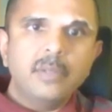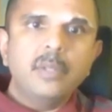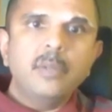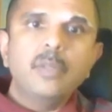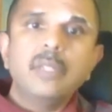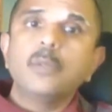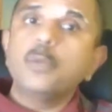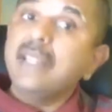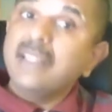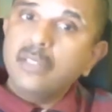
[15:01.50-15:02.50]
We can
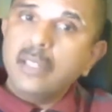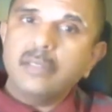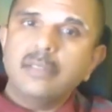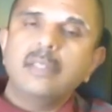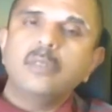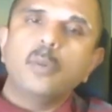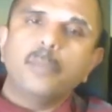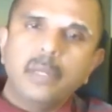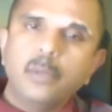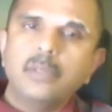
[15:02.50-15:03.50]
create jets that don't
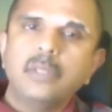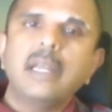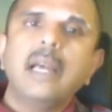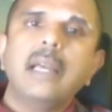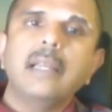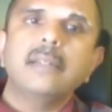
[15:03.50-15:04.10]
pollute the sky.